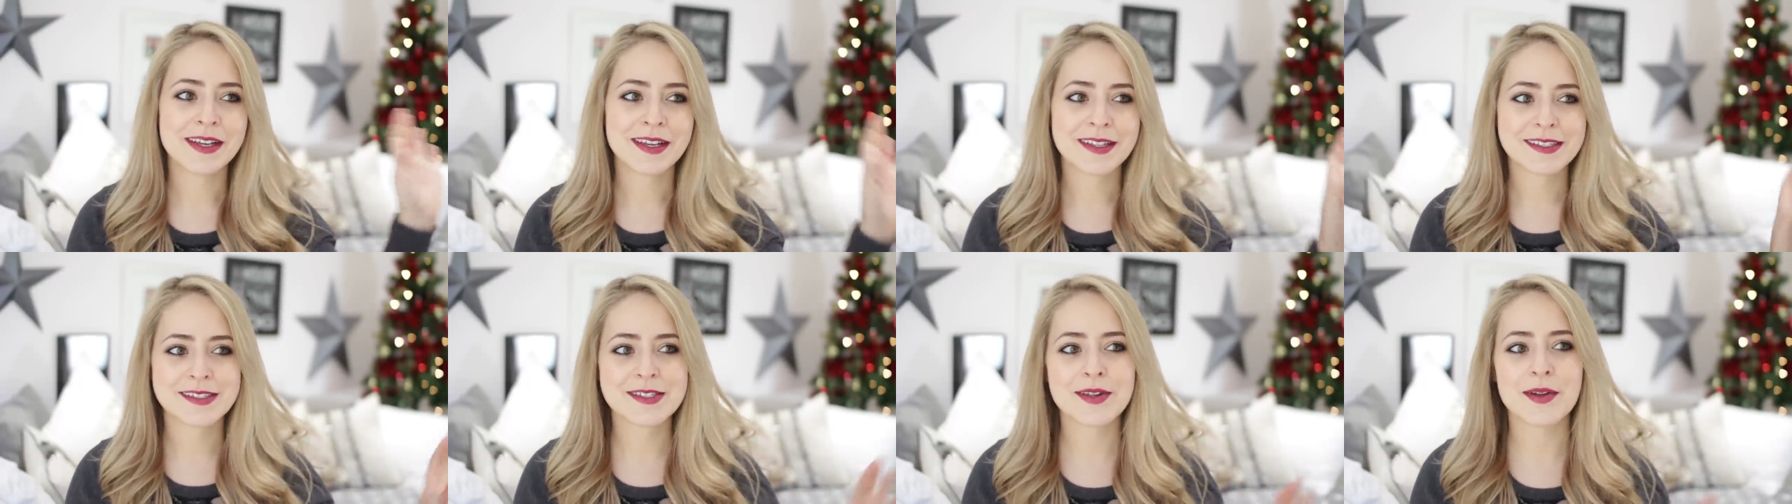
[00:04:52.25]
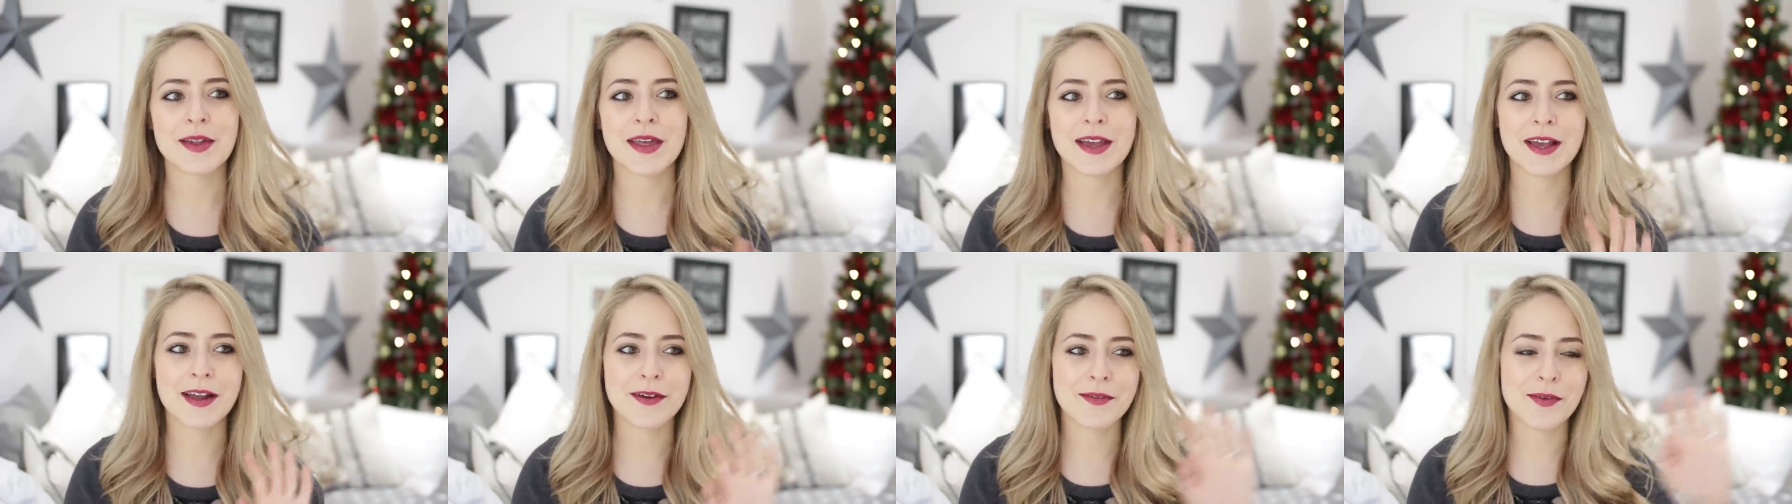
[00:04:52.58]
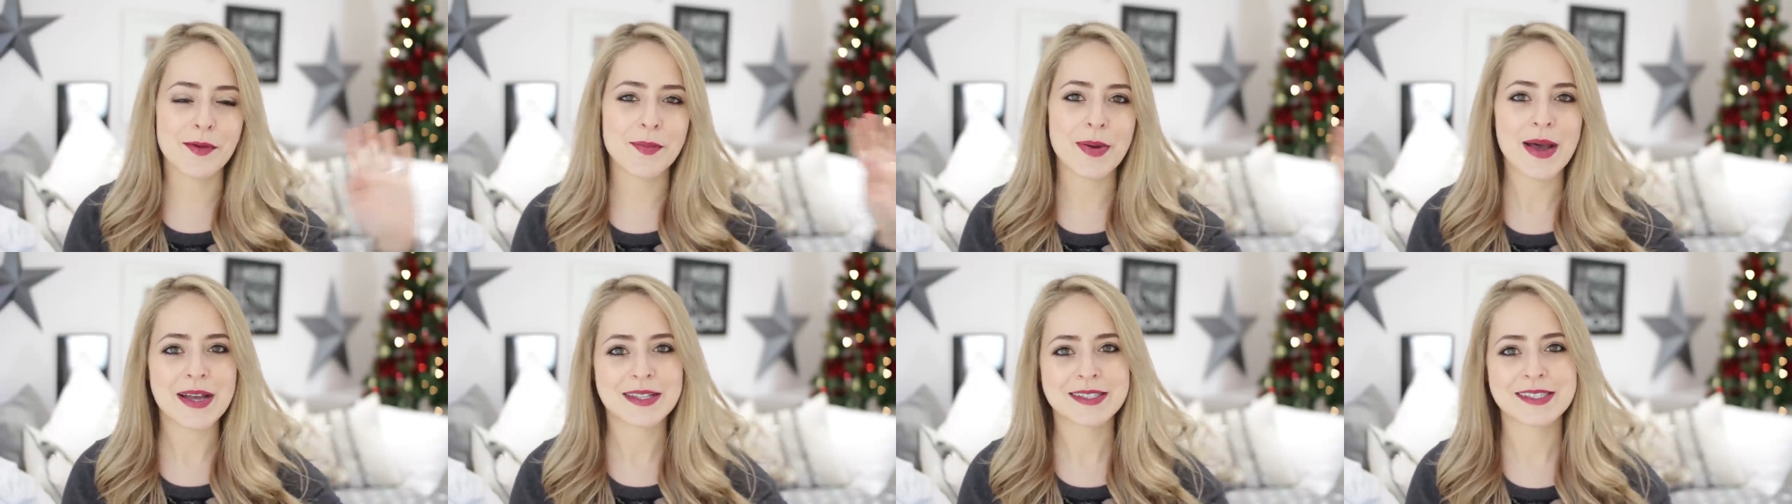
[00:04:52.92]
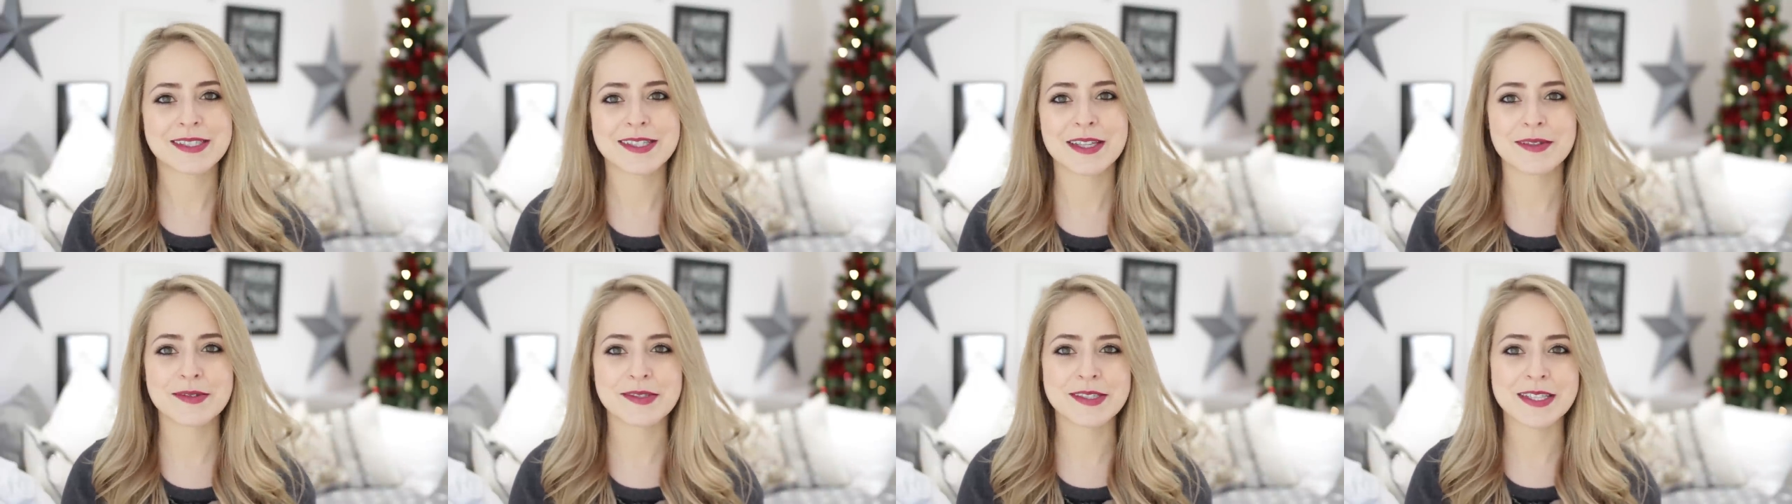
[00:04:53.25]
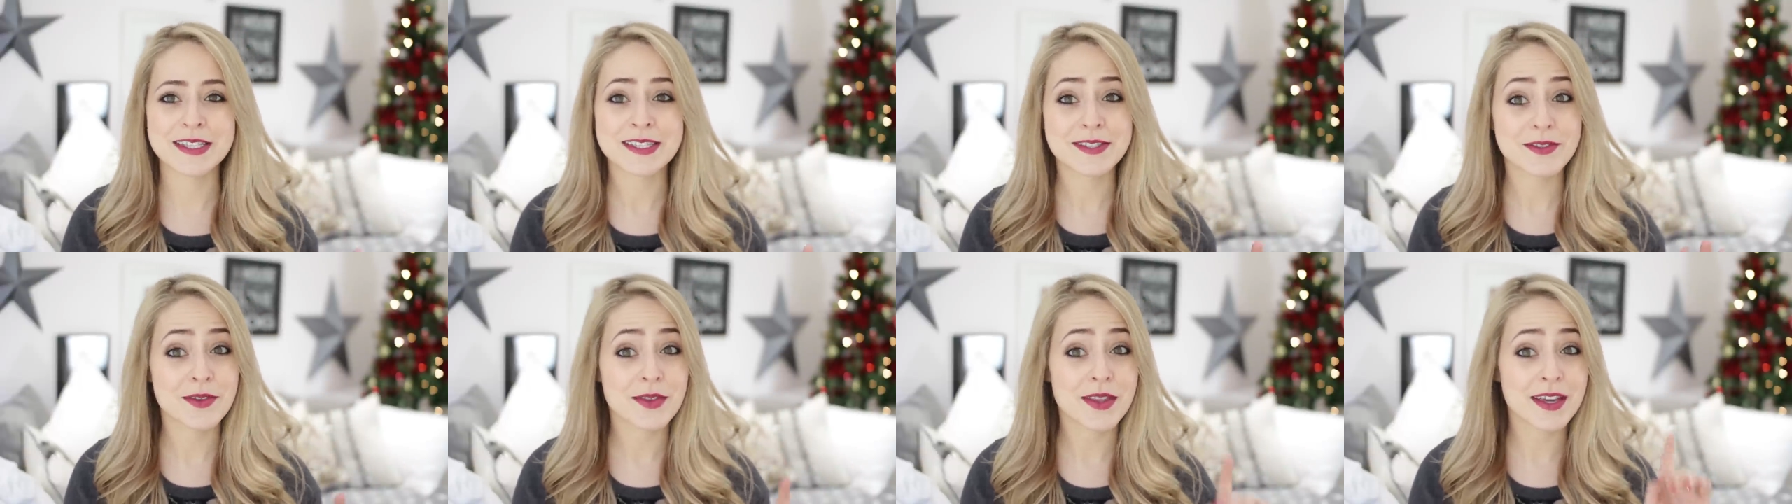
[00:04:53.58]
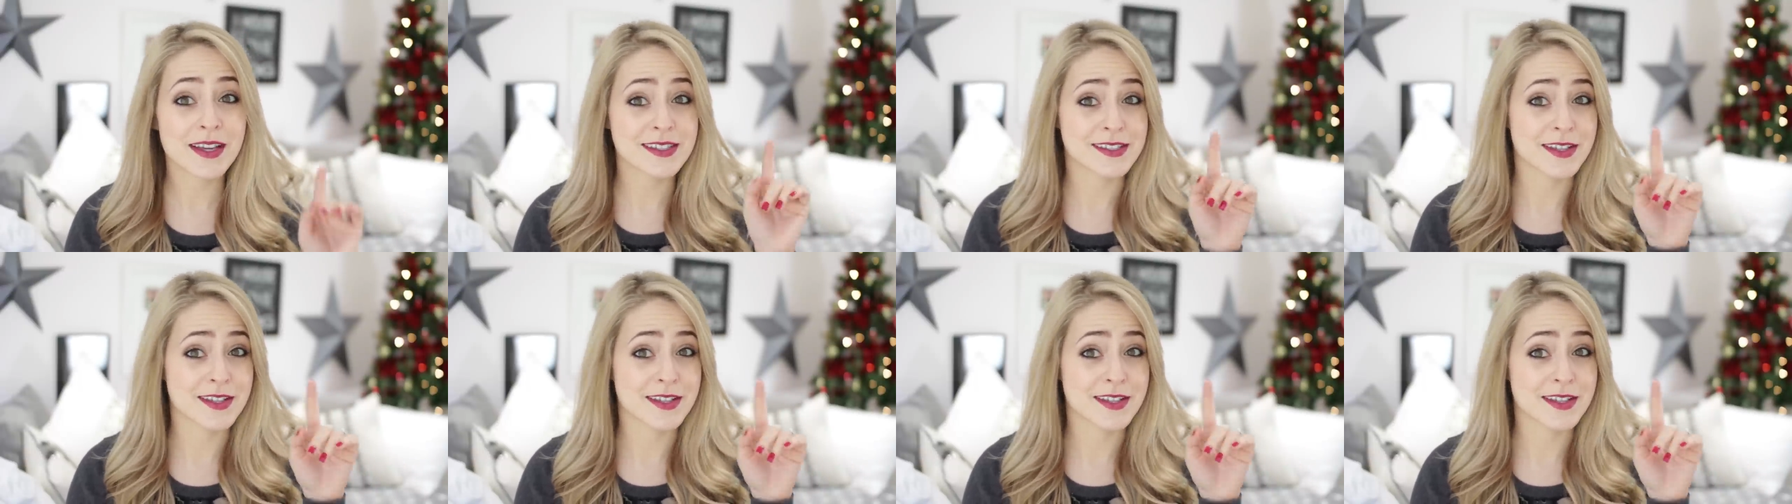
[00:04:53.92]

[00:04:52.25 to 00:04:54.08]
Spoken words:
It's not like a repetitive seasonal thing,